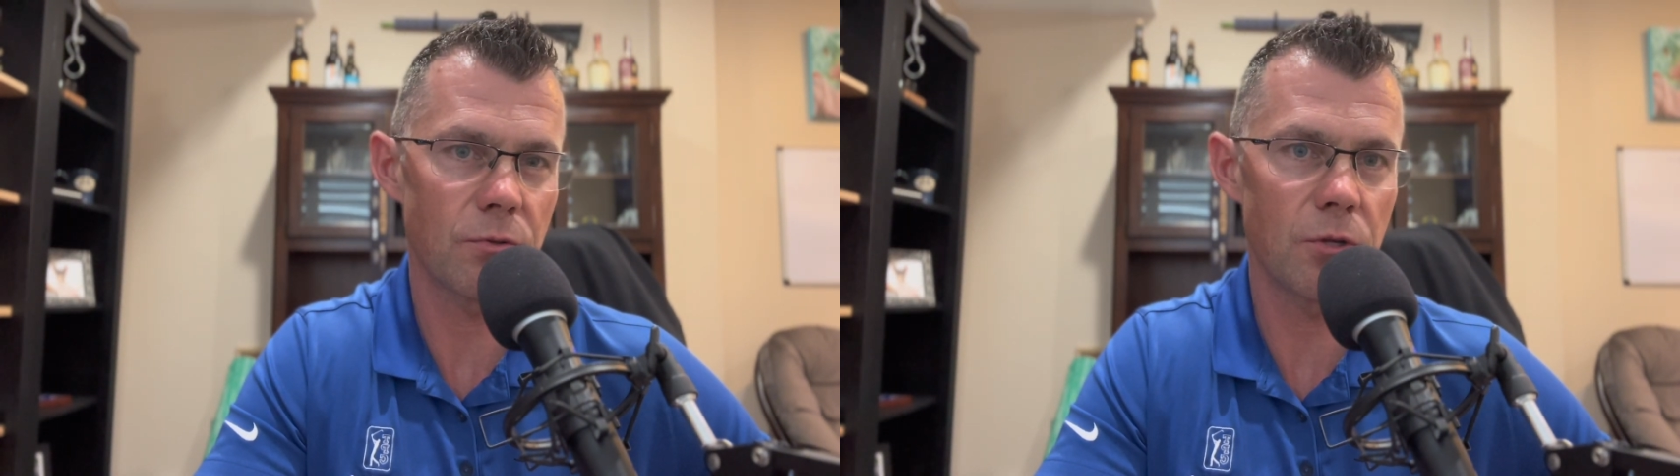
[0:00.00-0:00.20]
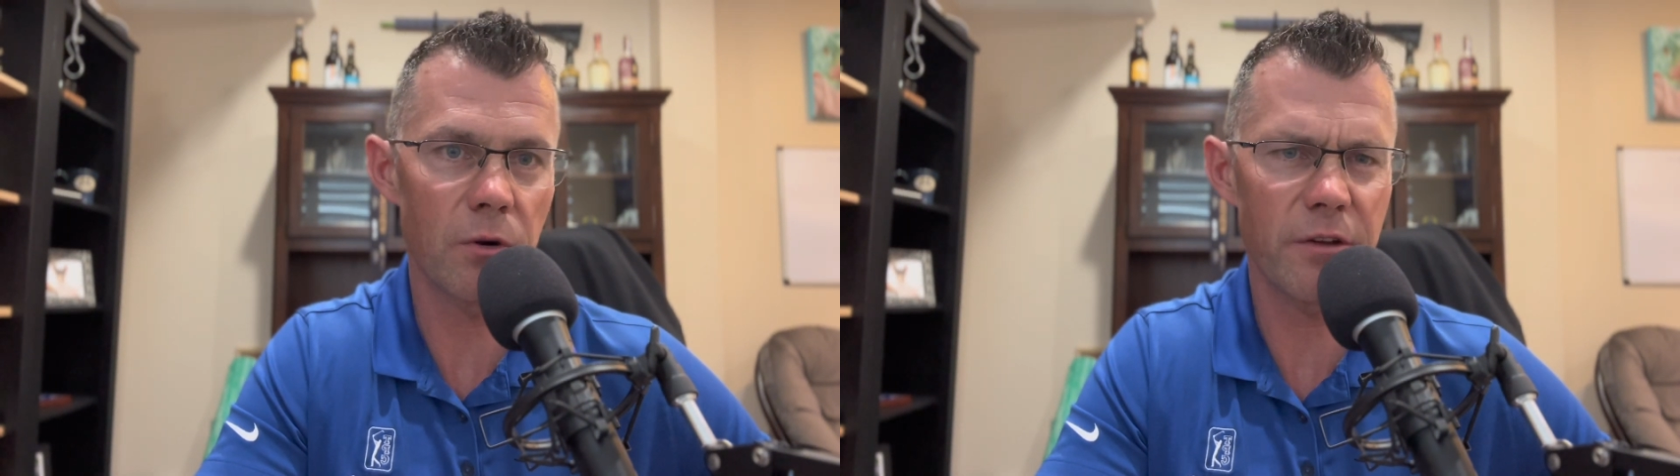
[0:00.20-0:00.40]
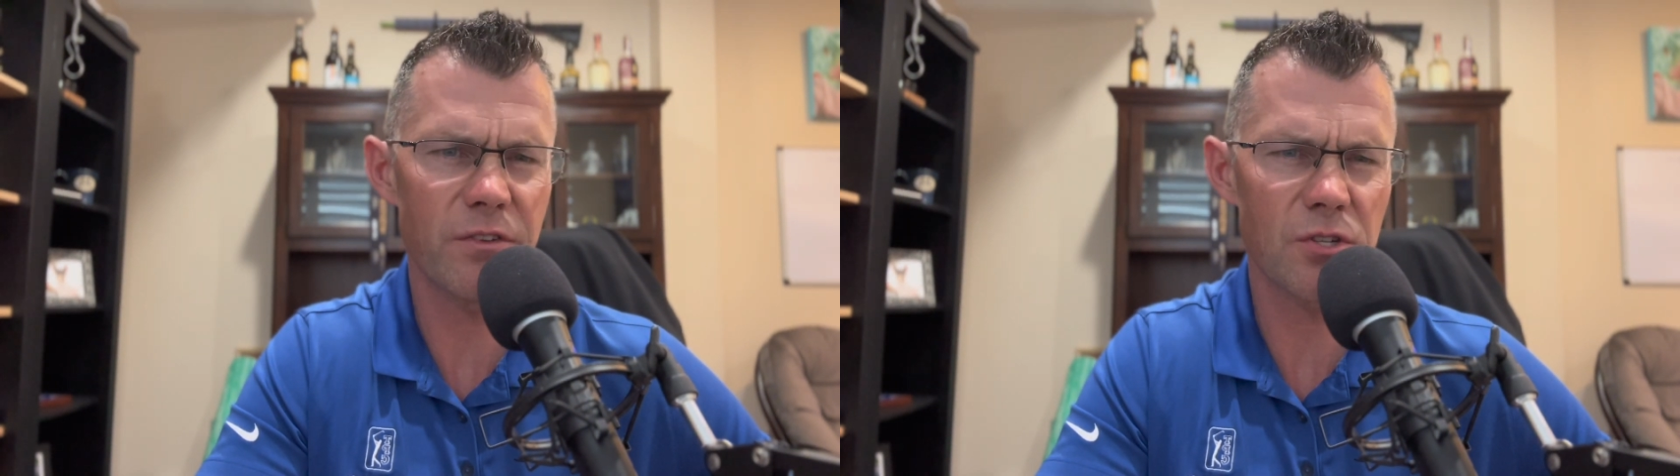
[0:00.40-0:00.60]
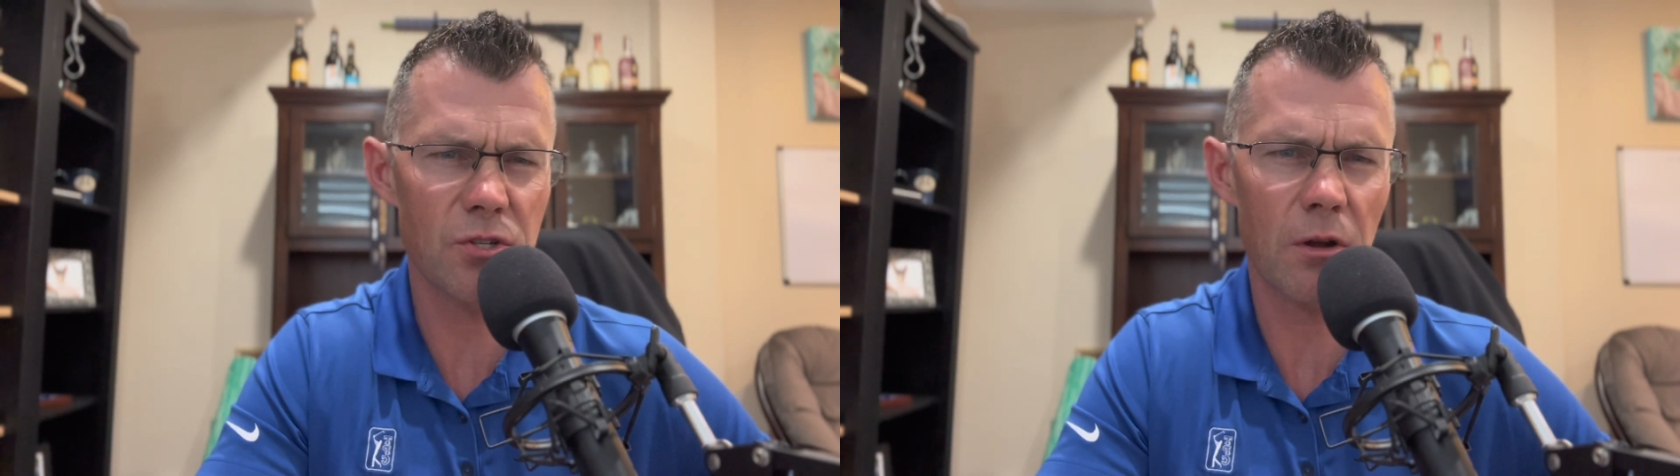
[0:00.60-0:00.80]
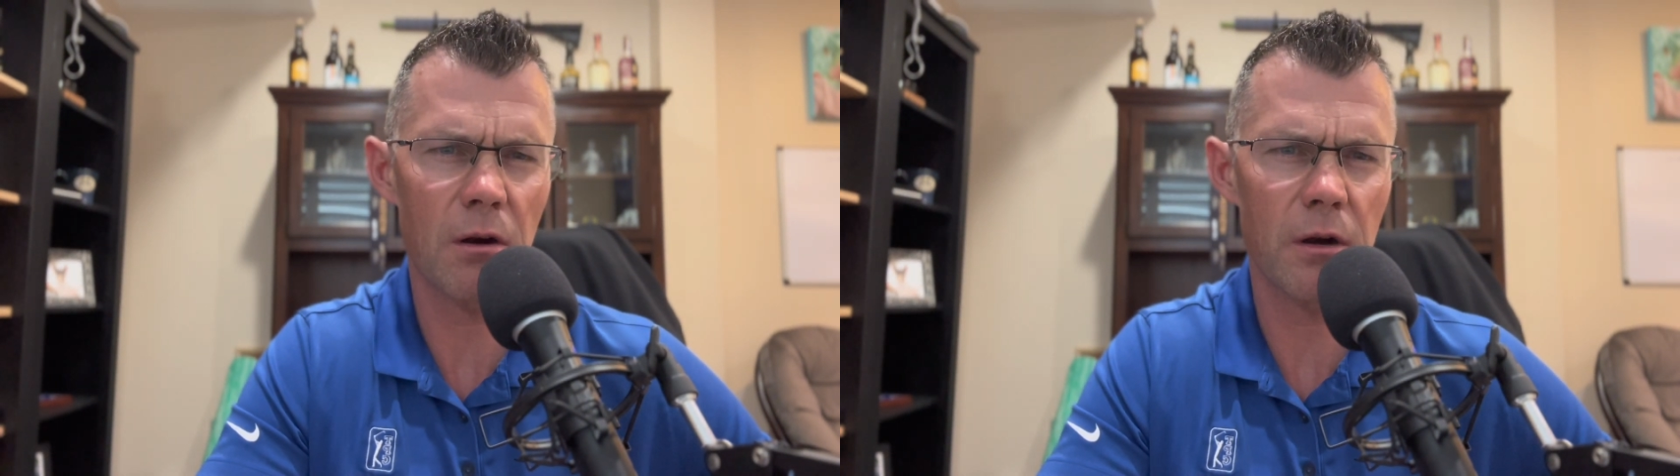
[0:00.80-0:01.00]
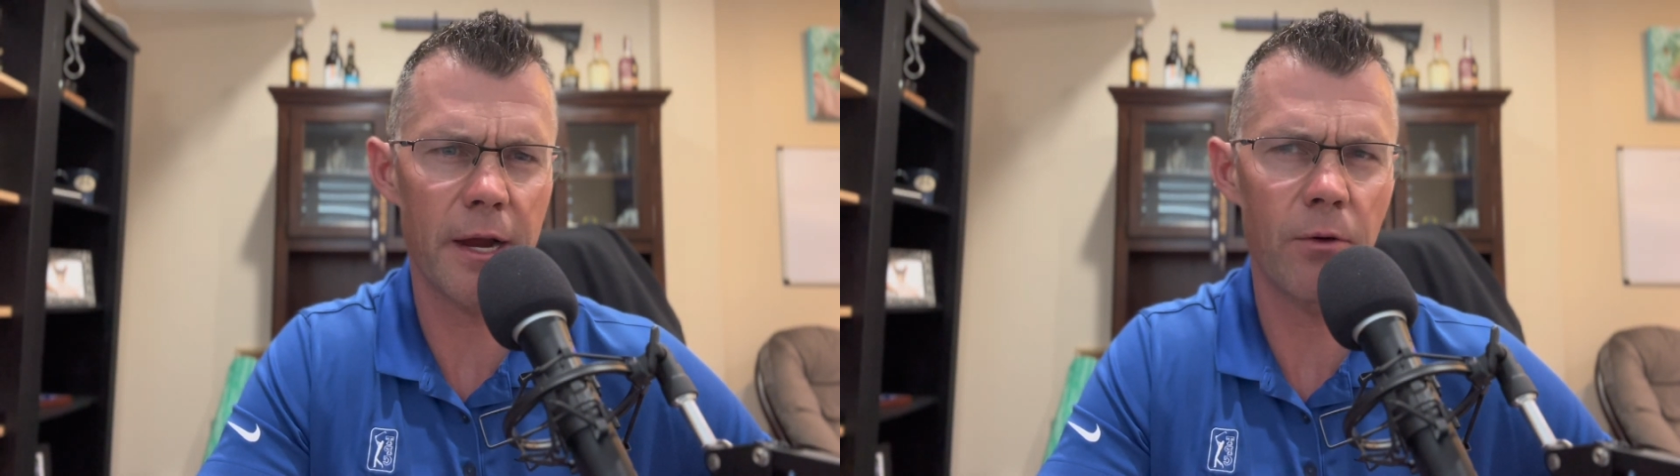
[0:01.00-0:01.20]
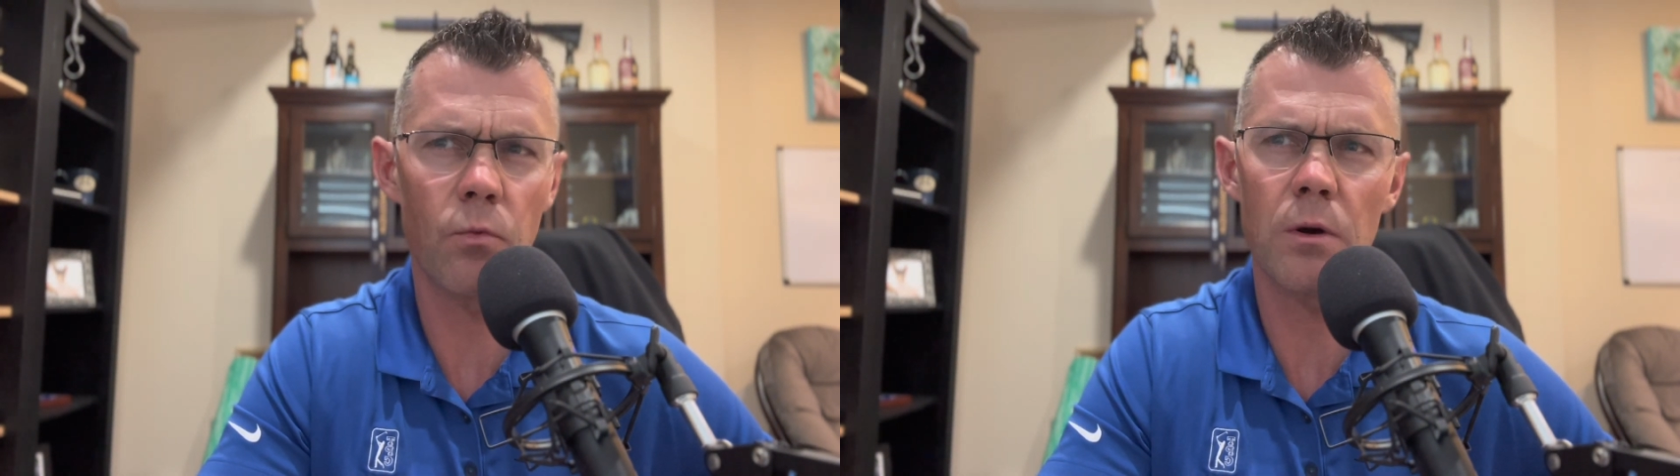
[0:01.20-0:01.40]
don't even start, and